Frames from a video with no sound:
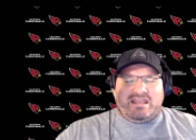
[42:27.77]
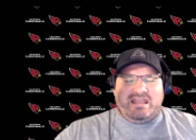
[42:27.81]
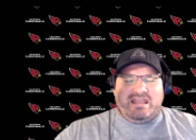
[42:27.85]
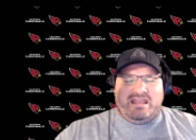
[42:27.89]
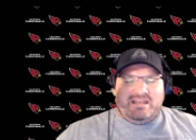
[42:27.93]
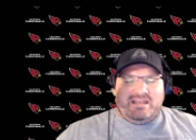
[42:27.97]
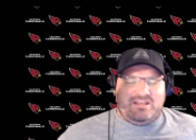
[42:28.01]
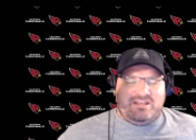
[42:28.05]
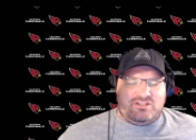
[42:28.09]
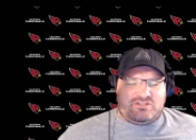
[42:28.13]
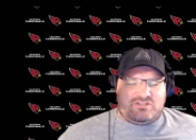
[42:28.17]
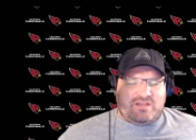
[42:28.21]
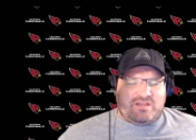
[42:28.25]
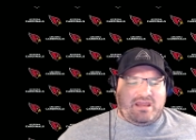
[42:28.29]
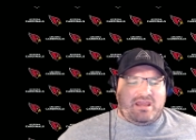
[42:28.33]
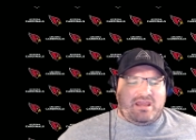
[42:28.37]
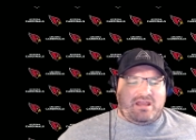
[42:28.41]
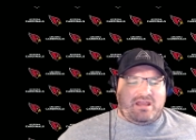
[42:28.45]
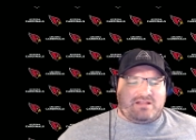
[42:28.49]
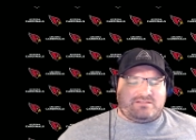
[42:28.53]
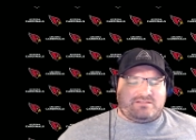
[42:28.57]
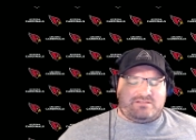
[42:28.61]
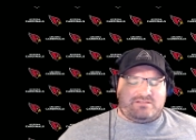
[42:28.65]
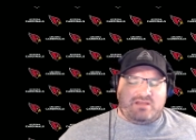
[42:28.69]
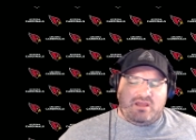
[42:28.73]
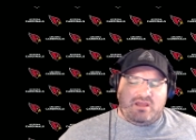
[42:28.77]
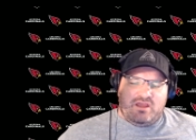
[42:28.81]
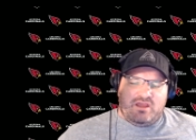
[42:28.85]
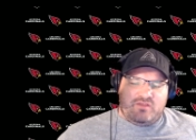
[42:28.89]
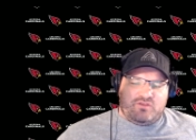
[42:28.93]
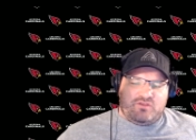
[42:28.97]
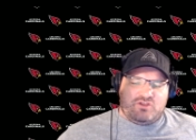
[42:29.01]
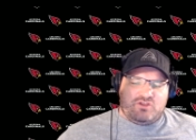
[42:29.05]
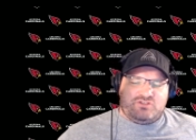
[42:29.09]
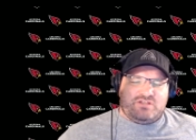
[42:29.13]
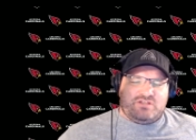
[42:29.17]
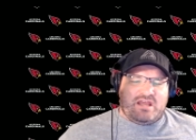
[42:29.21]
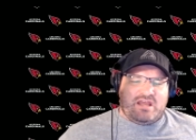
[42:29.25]
any chance
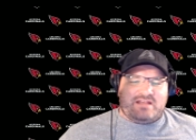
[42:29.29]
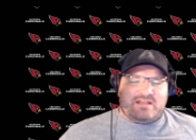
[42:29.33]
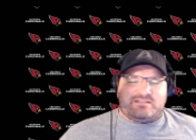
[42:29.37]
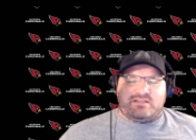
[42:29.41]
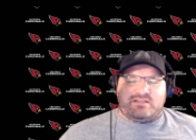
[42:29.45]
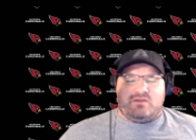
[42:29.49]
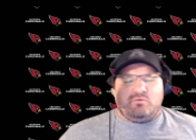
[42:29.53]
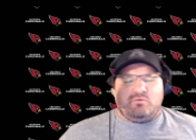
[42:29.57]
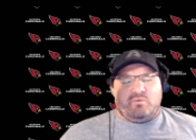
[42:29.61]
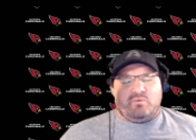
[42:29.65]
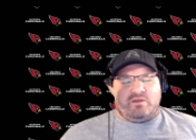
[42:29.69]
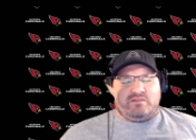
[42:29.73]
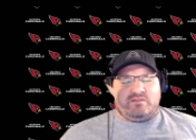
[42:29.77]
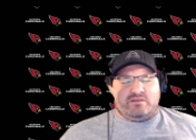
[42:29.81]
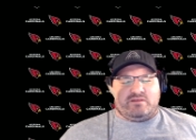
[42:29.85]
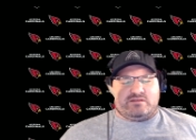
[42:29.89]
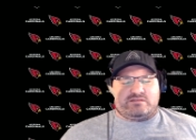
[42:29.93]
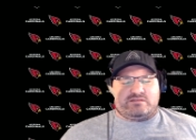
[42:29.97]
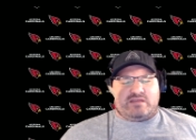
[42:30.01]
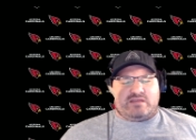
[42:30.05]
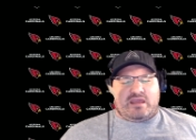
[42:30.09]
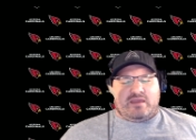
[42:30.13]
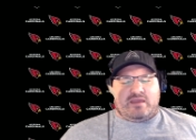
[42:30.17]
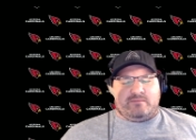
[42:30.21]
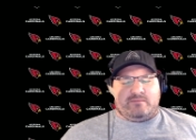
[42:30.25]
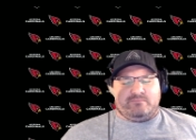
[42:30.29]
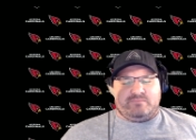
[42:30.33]
the Jets can win this game.